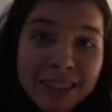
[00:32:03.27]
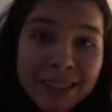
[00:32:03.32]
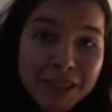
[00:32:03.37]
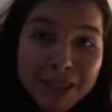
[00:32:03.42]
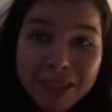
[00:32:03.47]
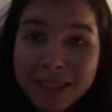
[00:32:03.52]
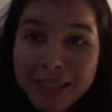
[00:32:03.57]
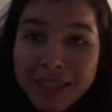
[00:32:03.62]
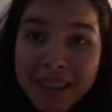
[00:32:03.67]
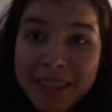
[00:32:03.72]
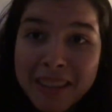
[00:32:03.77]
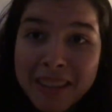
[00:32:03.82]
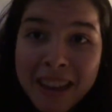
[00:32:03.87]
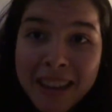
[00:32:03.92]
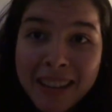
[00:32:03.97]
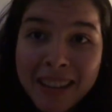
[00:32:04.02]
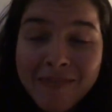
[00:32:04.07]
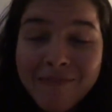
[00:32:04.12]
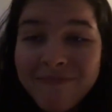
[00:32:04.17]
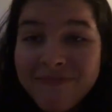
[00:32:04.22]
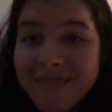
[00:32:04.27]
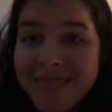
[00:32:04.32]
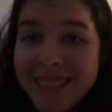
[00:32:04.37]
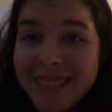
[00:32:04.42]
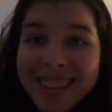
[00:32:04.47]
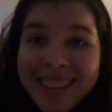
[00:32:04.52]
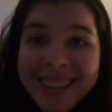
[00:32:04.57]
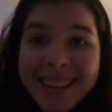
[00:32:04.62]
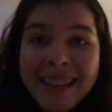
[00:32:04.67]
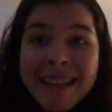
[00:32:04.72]
let's just say that.
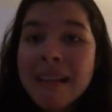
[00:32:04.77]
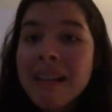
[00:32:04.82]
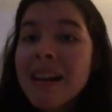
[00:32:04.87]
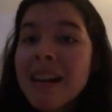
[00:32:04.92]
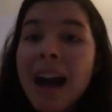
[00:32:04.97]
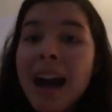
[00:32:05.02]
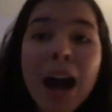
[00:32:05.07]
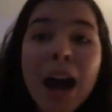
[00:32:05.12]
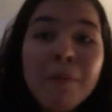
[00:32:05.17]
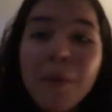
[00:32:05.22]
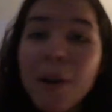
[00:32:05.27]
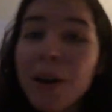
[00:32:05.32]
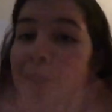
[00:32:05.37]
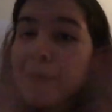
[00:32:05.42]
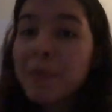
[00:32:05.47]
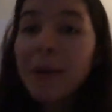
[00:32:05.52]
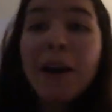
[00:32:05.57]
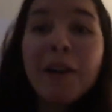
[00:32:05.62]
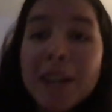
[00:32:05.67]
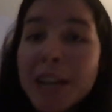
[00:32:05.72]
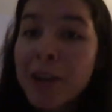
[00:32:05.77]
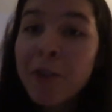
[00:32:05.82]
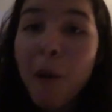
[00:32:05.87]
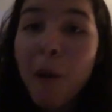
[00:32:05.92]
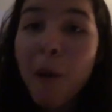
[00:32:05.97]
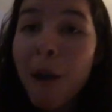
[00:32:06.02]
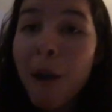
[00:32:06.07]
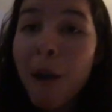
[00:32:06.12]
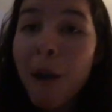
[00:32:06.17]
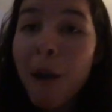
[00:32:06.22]
I'm all about
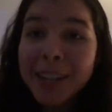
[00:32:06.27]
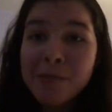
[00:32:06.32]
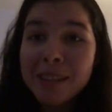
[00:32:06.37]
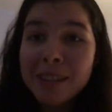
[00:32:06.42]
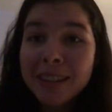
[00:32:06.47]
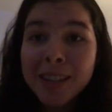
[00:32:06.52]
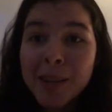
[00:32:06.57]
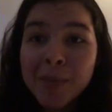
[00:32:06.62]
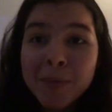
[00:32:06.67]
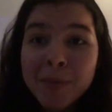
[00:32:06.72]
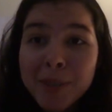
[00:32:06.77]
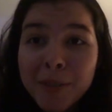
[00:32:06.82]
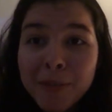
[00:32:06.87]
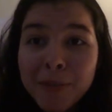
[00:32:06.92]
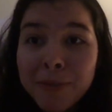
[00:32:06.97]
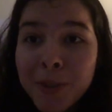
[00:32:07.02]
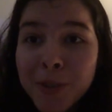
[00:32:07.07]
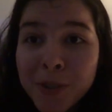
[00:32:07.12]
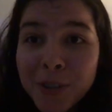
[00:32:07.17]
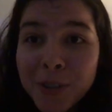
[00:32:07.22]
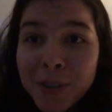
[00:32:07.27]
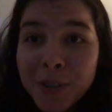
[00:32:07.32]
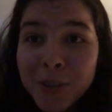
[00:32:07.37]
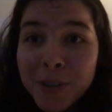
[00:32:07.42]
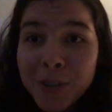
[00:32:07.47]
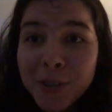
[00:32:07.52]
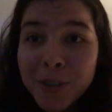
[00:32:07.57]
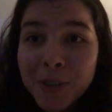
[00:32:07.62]
equality when it comes to food.